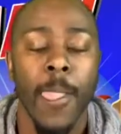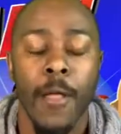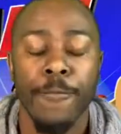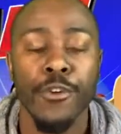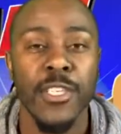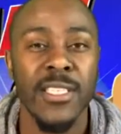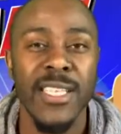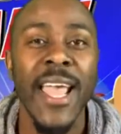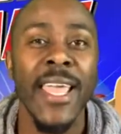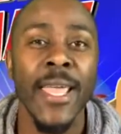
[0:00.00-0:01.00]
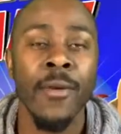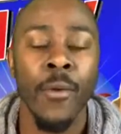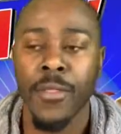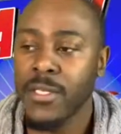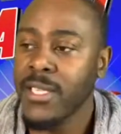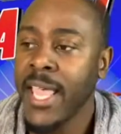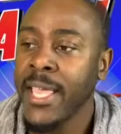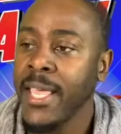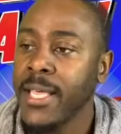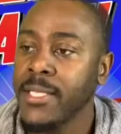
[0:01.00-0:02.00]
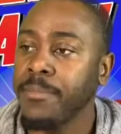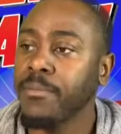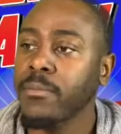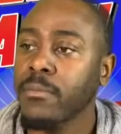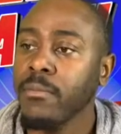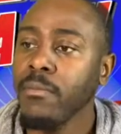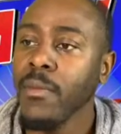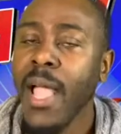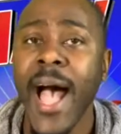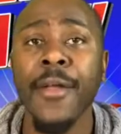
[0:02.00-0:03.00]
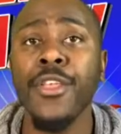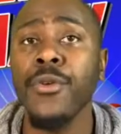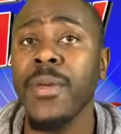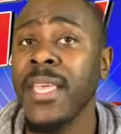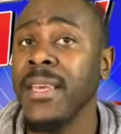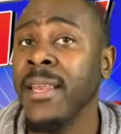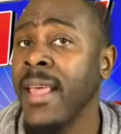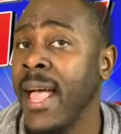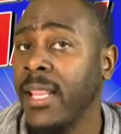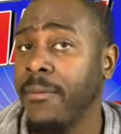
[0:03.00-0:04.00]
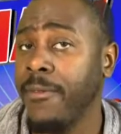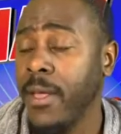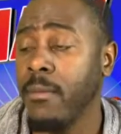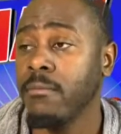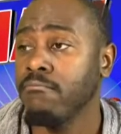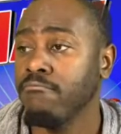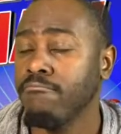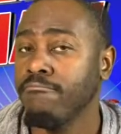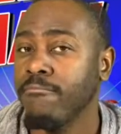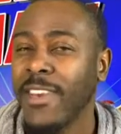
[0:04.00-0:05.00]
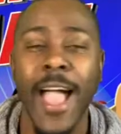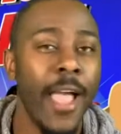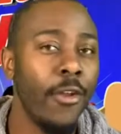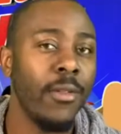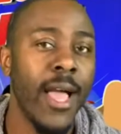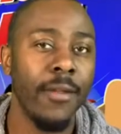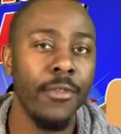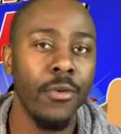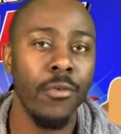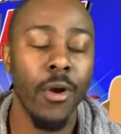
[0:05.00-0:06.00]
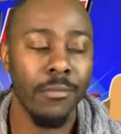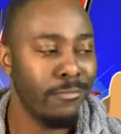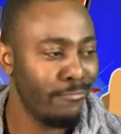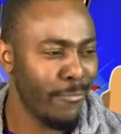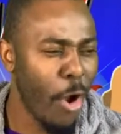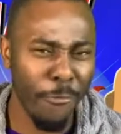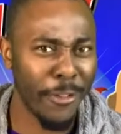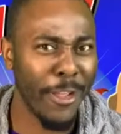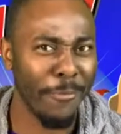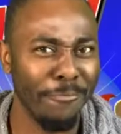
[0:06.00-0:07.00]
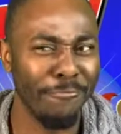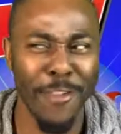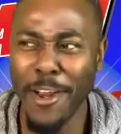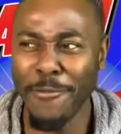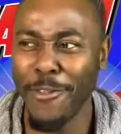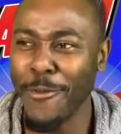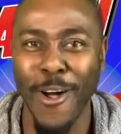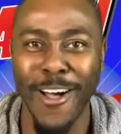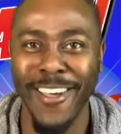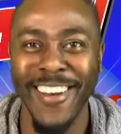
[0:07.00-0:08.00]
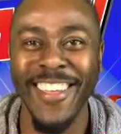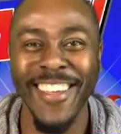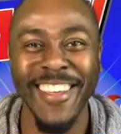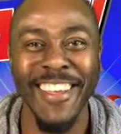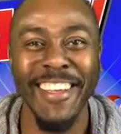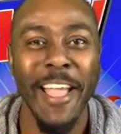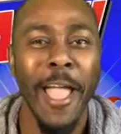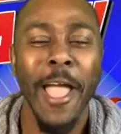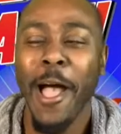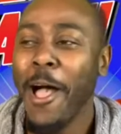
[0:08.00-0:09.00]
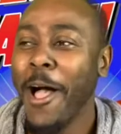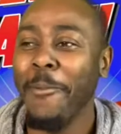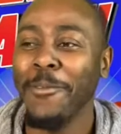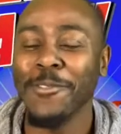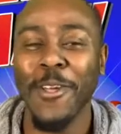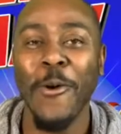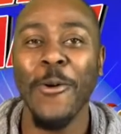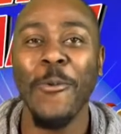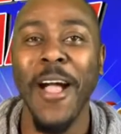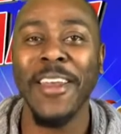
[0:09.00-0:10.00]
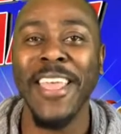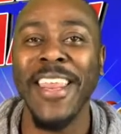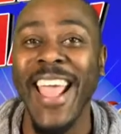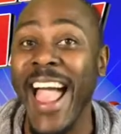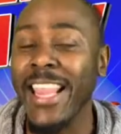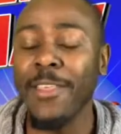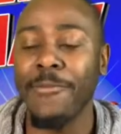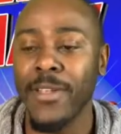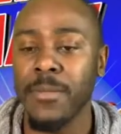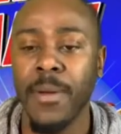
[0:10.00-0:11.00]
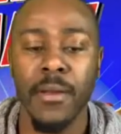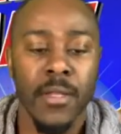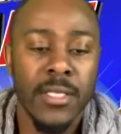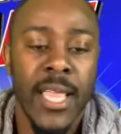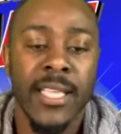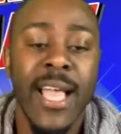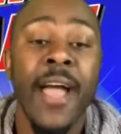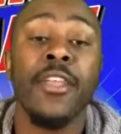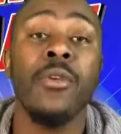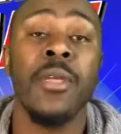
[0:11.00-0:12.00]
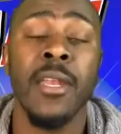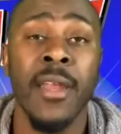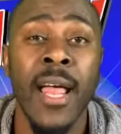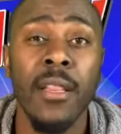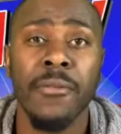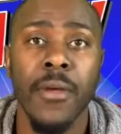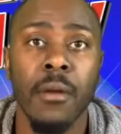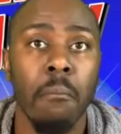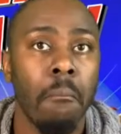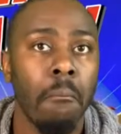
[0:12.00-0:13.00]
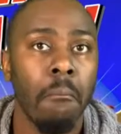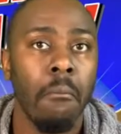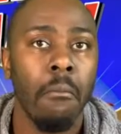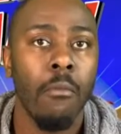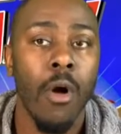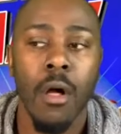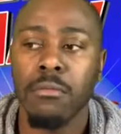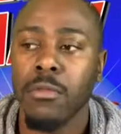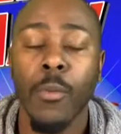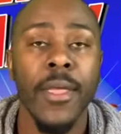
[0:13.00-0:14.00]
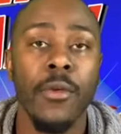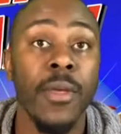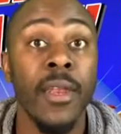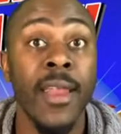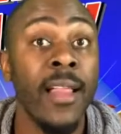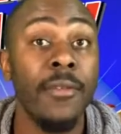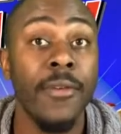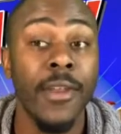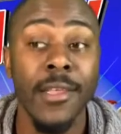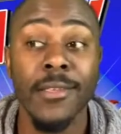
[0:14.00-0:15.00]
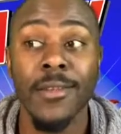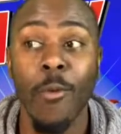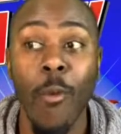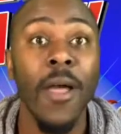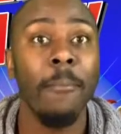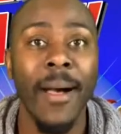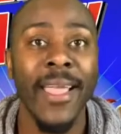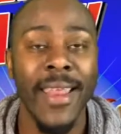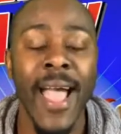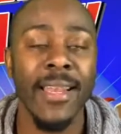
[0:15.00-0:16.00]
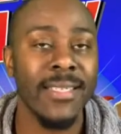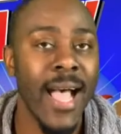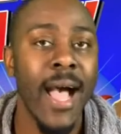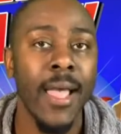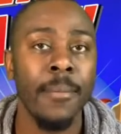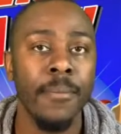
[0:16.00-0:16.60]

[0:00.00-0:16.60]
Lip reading: There's a saying where the saying is, how do you eat an elephant? Now, I know a lot of you, or hopefully none of you on, going around eating elephants, but the saying is, how do you eat an elephant? Well, the way you eat an elephant is one bite at a time.